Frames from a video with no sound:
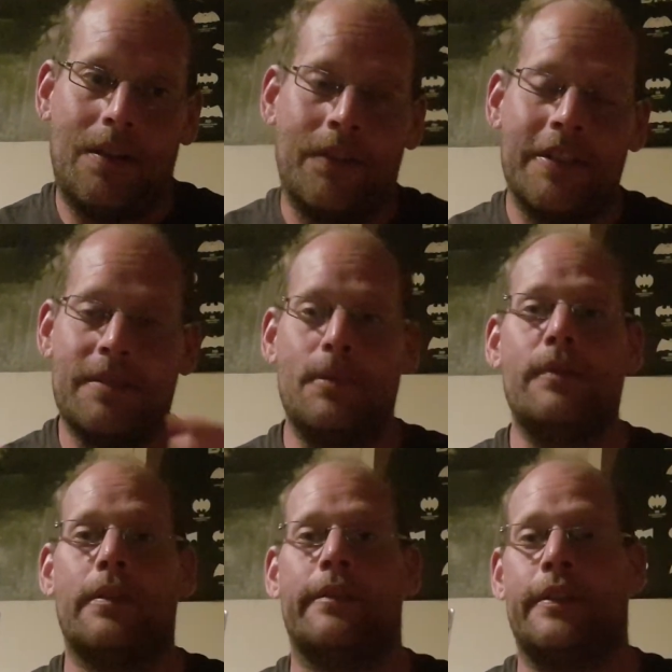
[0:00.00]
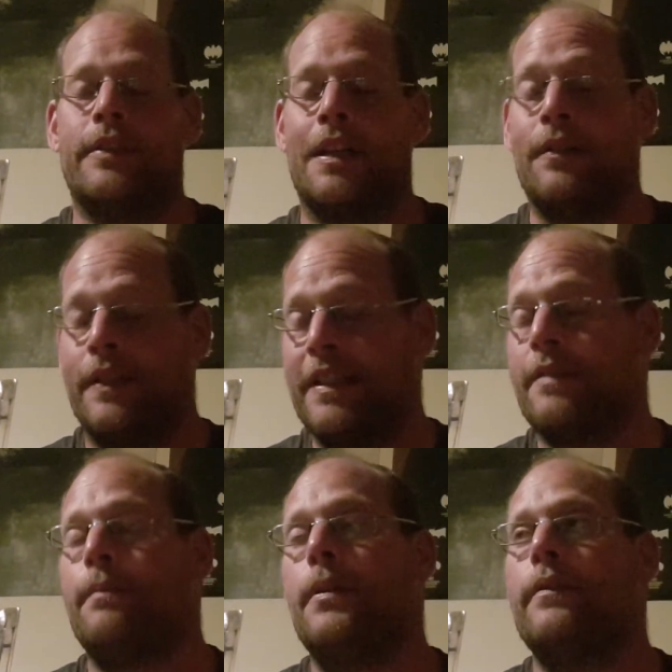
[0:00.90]
on this movie review channel, and
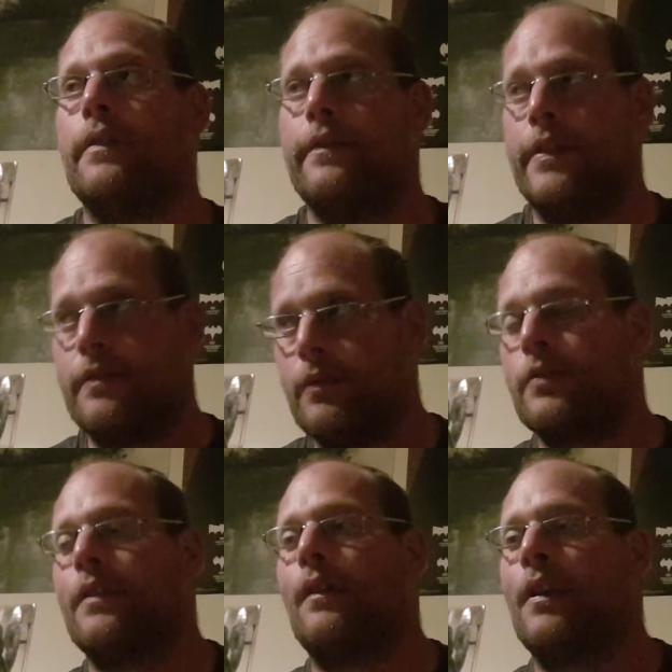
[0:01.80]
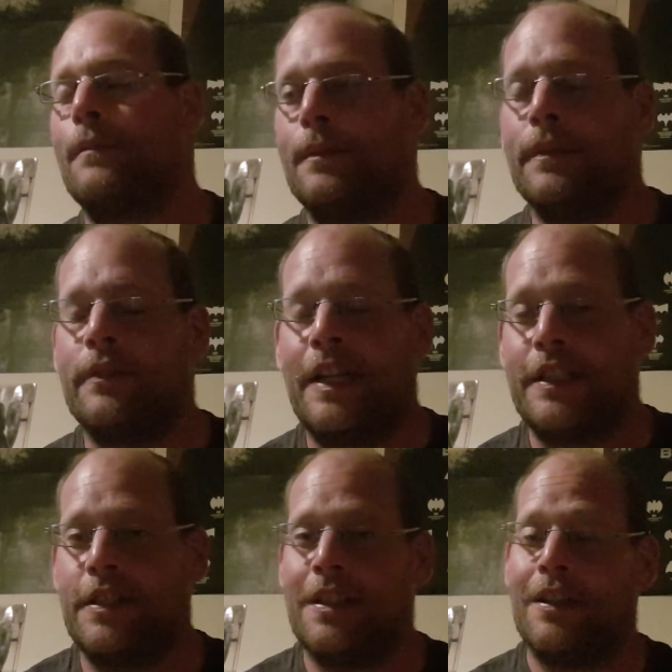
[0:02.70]
this movie review is also going up on the
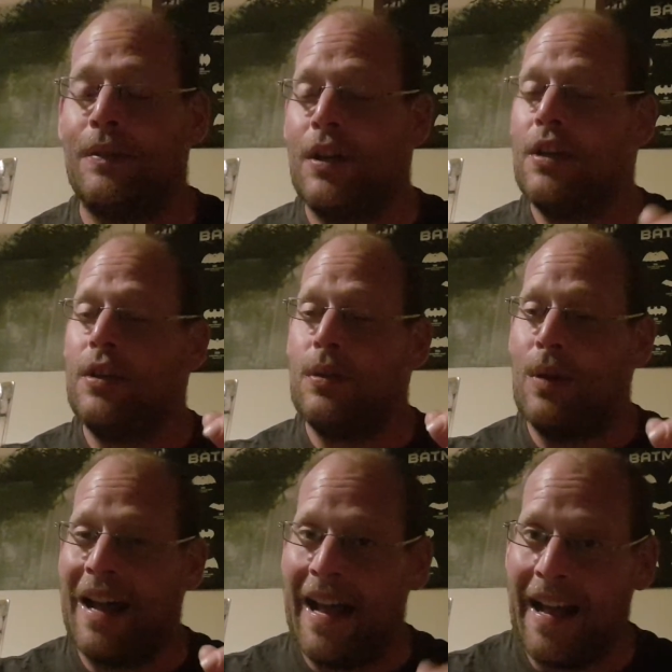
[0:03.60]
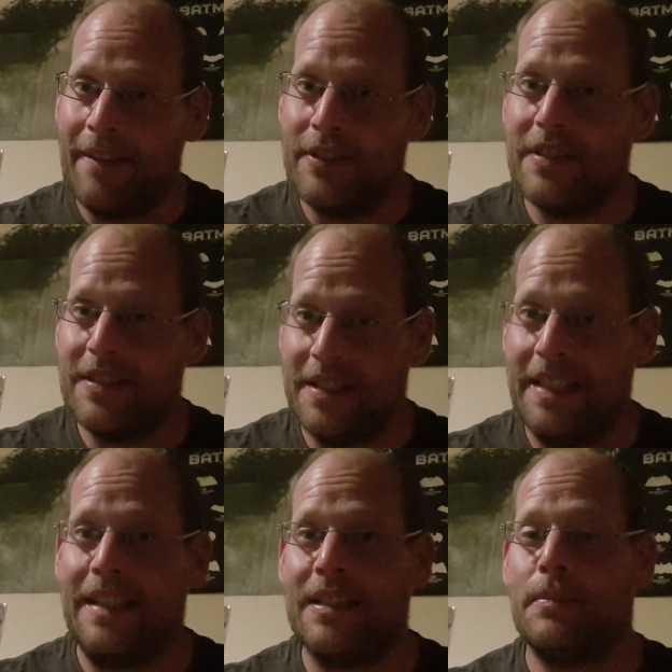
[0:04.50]
reaction channel, who haven't
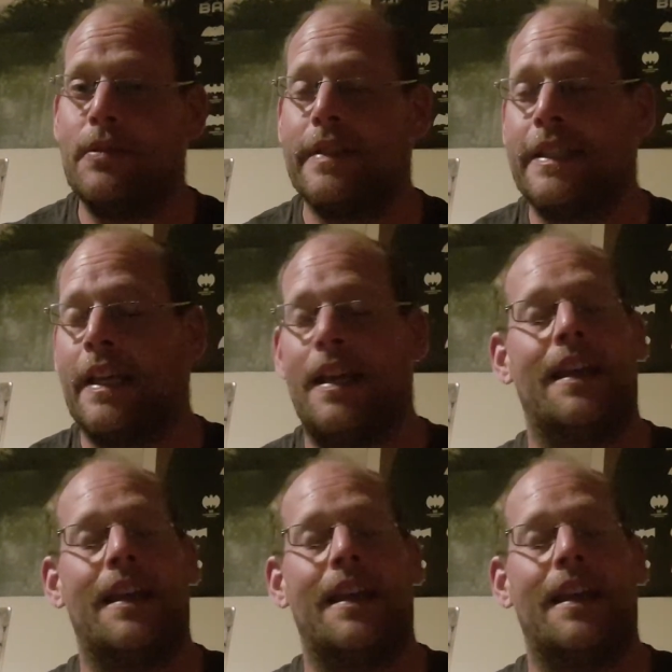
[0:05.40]
seen this movie,